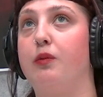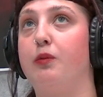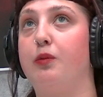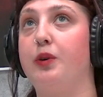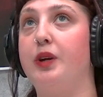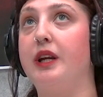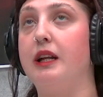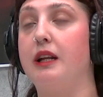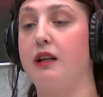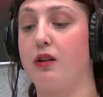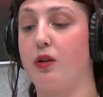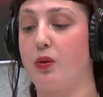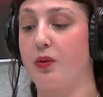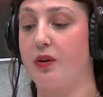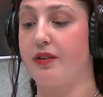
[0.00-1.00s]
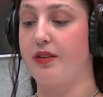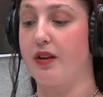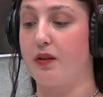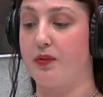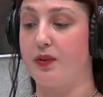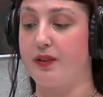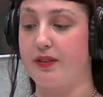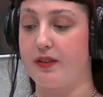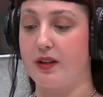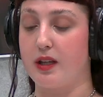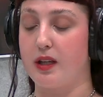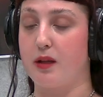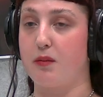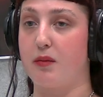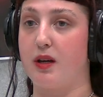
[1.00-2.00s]
really lower
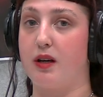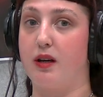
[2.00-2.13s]
self-esteem